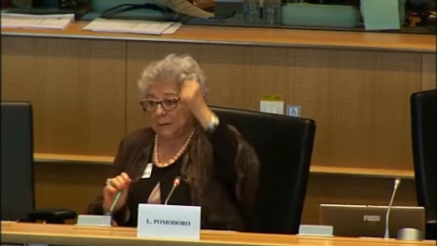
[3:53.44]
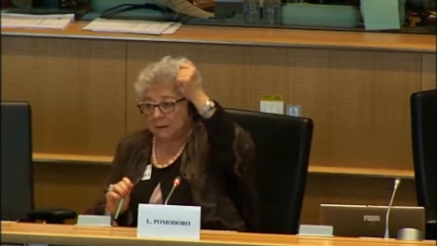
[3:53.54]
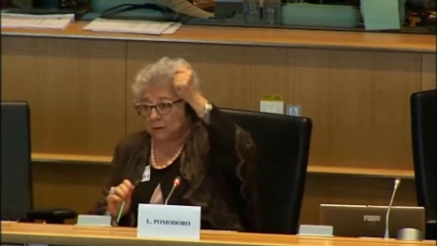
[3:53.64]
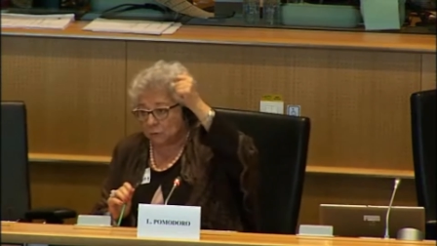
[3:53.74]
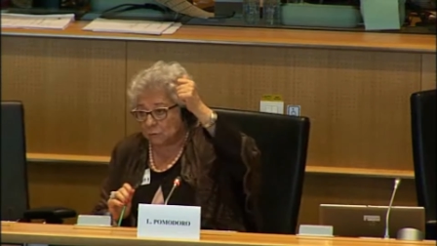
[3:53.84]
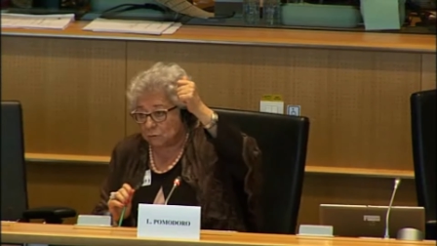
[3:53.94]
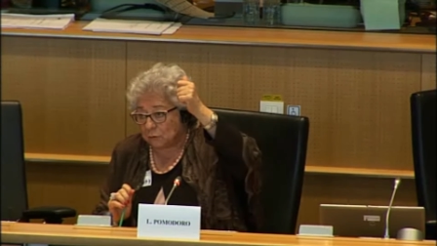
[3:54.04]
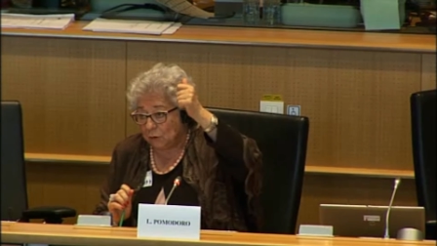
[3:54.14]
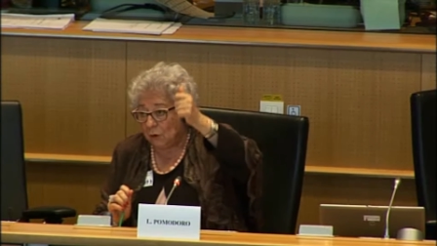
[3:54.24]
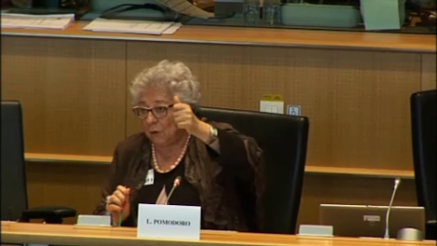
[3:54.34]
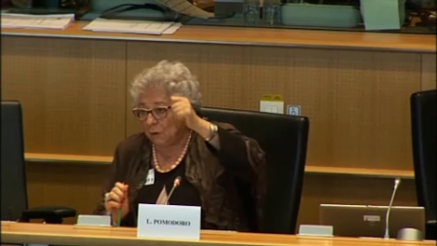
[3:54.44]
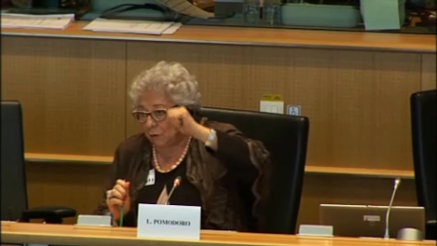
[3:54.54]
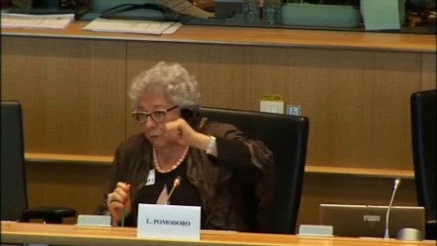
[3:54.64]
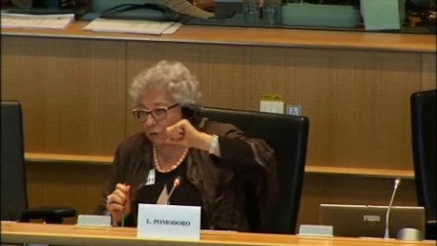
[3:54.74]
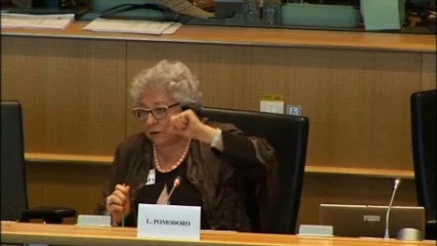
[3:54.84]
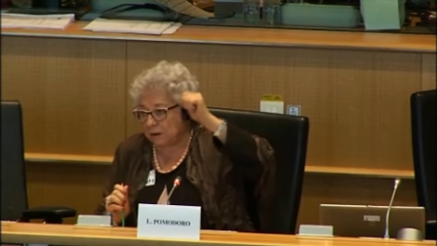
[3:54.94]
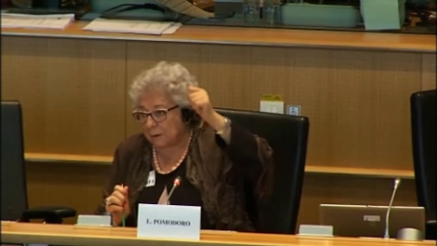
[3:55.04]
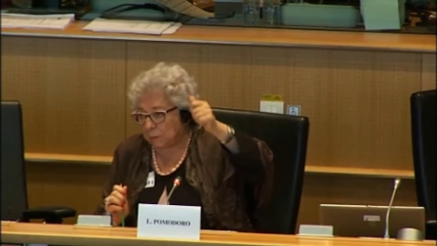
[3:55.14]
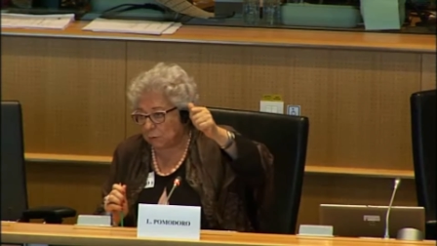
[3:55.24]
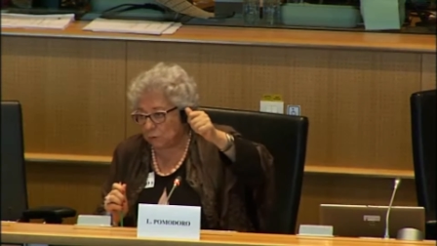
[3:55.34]
I mean, fighting food waste was
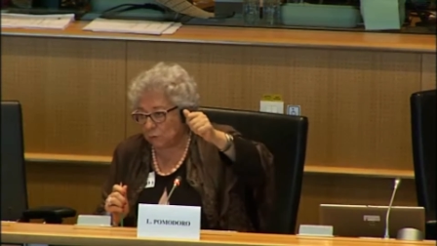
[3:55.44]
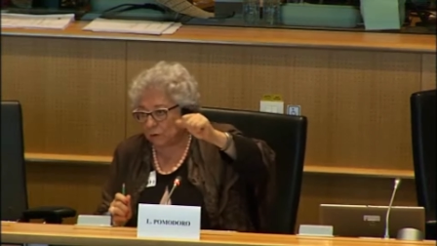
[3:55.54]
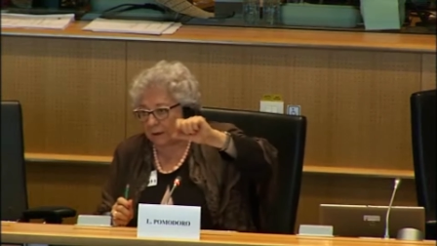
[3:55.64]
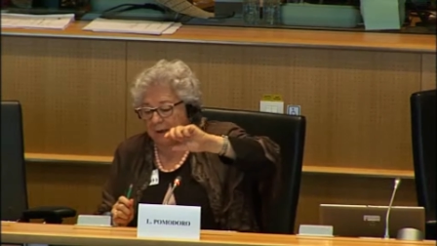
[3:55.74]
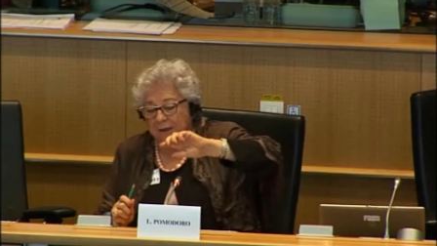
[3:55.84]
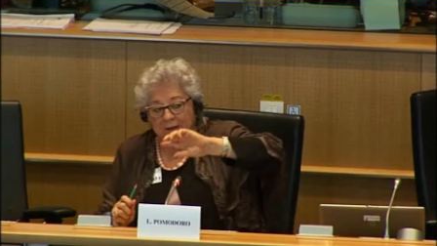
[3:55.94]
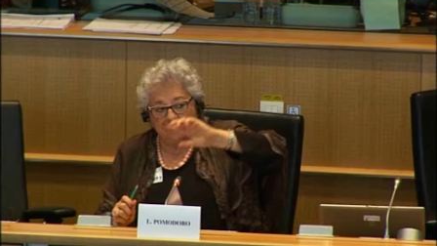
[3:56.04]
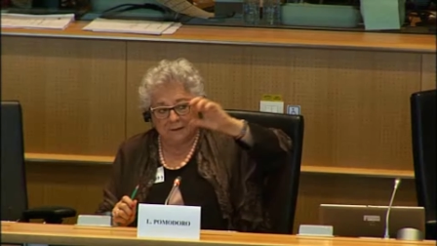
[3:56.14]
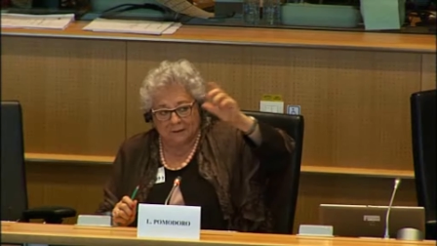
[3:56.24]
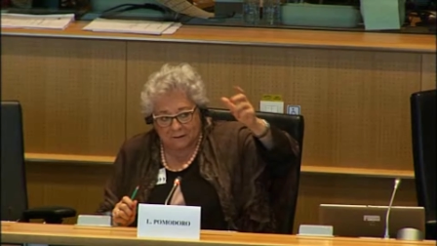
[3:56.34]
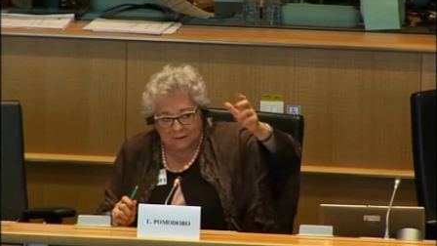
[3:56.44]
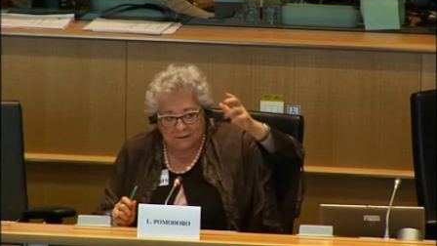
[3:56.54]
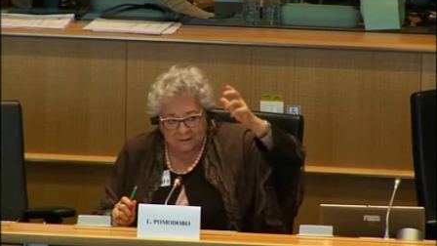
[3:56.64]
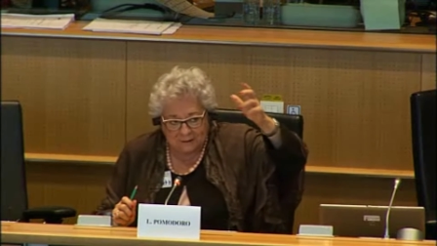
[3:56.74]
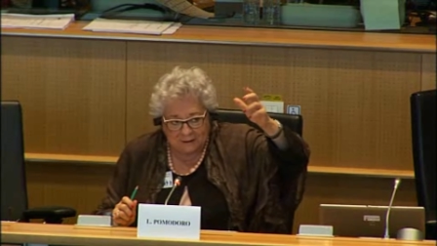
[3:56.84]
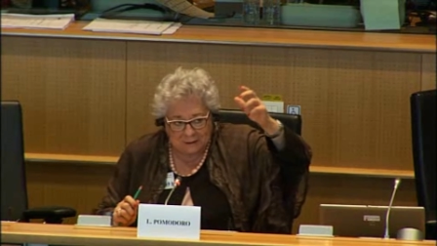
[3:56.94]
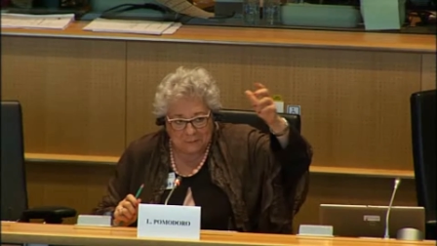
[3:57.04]
uh, present in your resolutions as well.